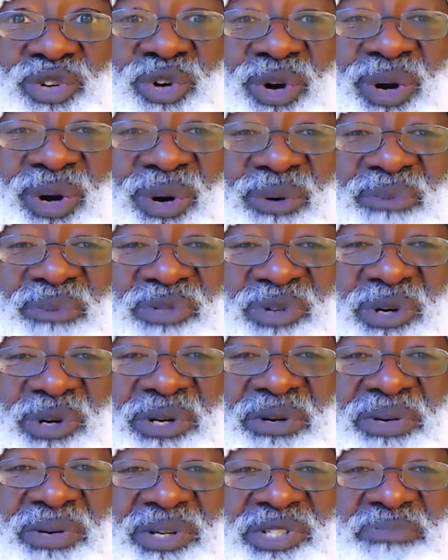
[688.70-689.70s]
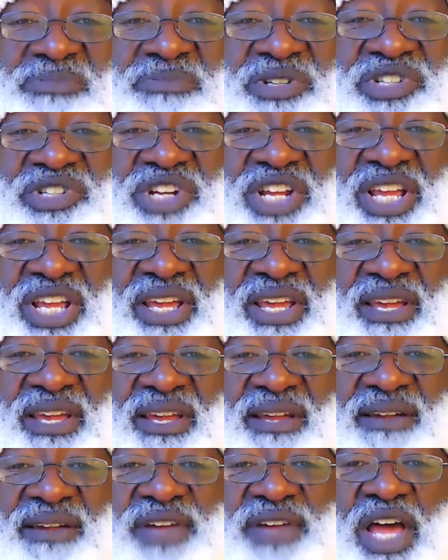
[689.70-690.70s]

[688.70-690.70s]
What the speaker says: your homes on Christmas Eve,